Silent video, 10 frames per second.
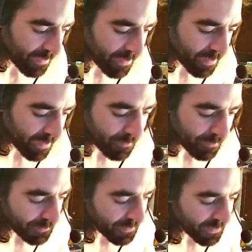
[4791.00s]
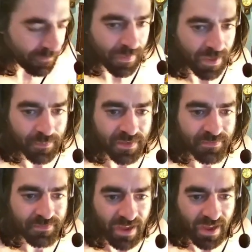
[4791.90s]
maybe even a
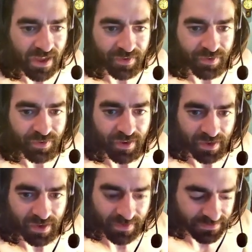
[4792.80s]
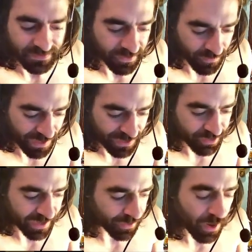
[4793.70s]
higher grade because I know I
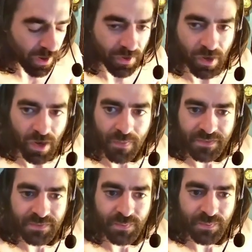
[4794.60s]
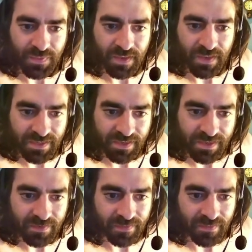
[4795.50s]
tried harder on this one than I did.
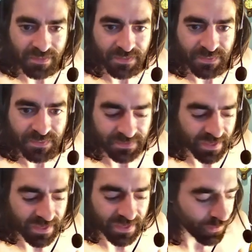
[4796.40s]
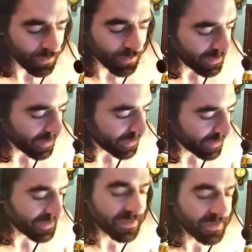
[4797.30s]
Like this was just casual. I
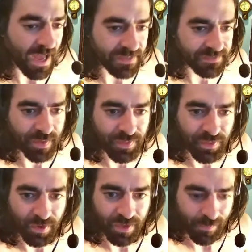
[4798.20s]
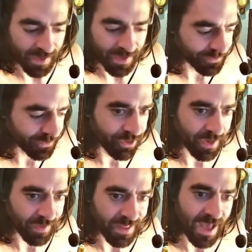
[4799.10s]
did not spend 30 minutes drawing
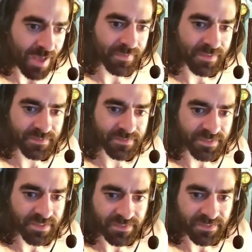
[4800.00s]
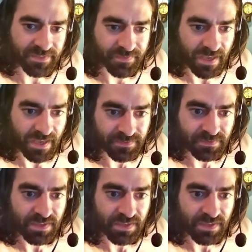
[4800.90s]
that, but this is a nicer face.